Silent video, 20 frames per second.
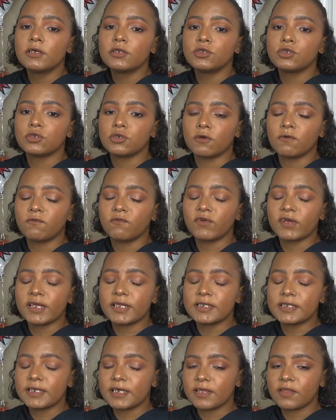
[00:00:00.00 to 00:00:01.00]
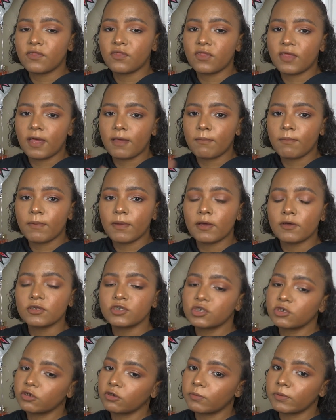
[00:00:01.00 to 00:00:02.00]
don't forget to hit that bell
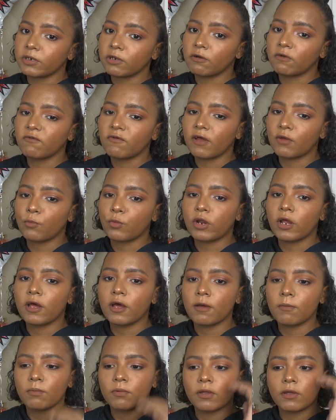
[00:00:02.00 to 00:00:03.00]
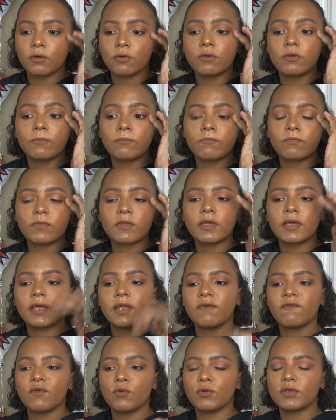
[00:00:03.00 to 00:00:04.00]
so you'll be notified when I upload. And
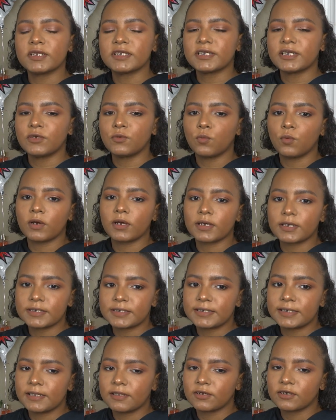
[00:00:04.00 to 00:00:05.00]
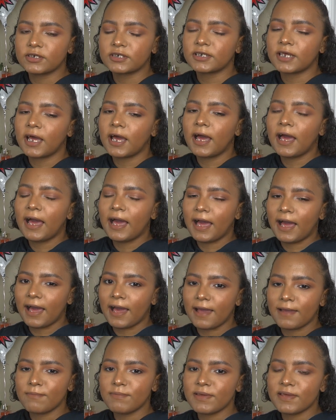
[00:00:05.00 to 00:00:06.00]
if you want to see what concealers
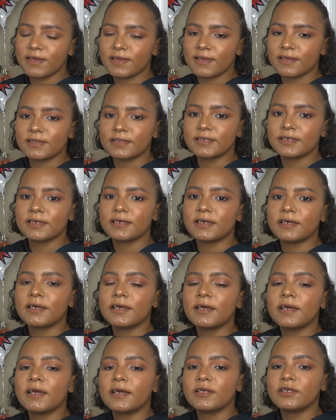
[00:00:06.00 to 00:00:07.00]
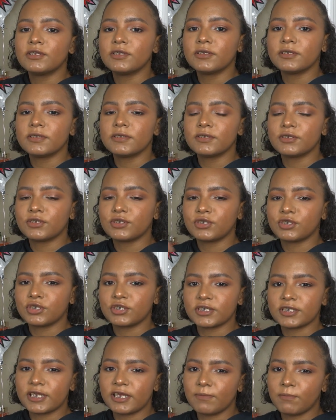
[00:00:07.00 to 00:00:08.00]
I picked,
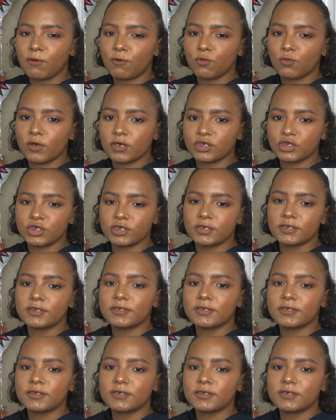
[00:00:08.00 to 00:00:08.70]
just keep on watching.